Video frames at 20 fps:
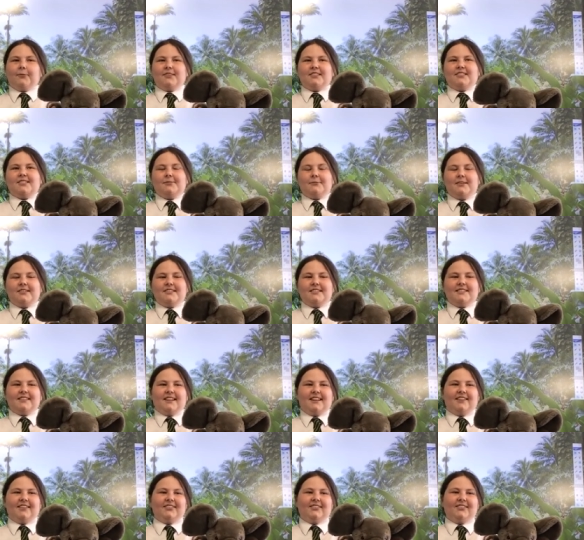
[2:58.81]
Once there was
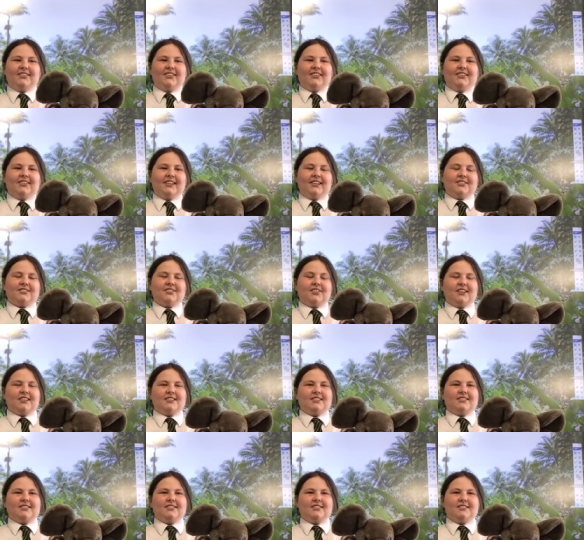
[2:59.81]
an elephant that
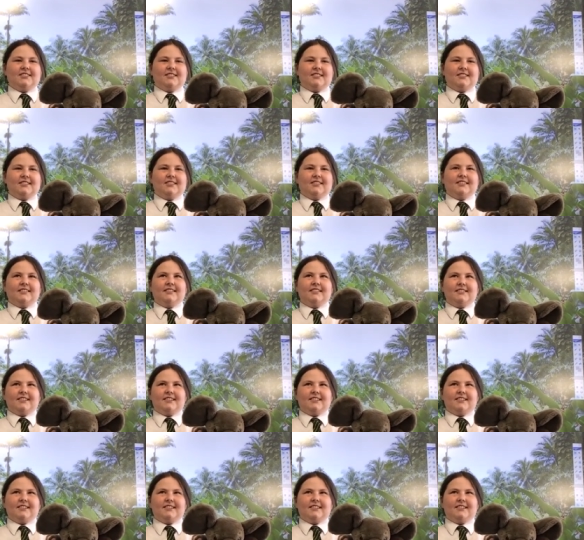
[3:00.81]
tried to use the